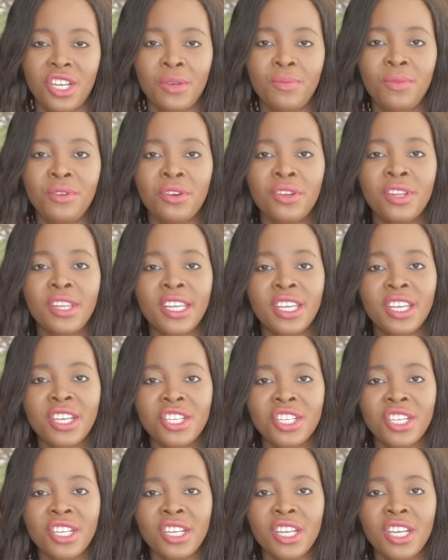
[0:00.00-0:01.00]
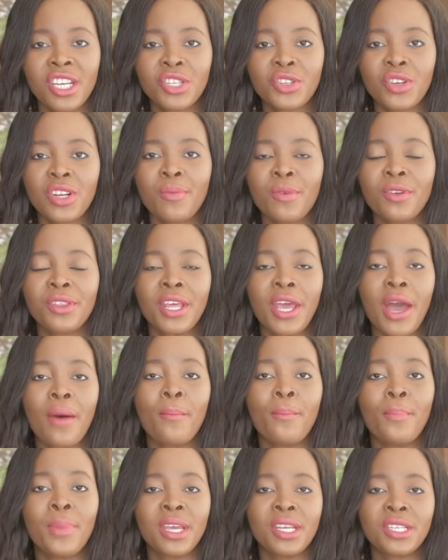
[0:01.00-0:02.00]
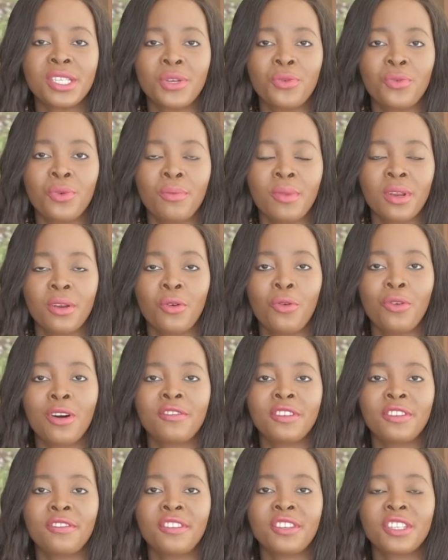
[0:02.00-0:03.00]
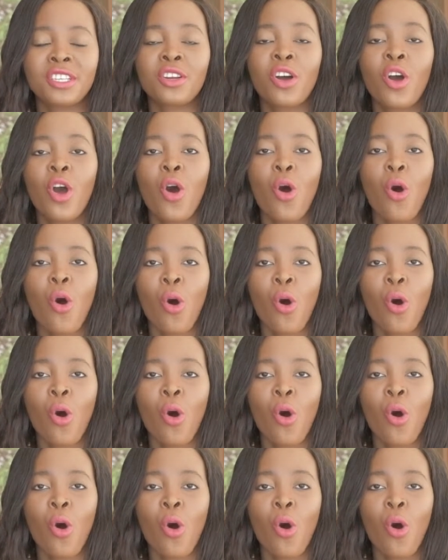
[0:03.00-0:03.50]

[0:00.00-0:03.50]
In Beyond the Kitchen, it's all about the amazing women who have defeated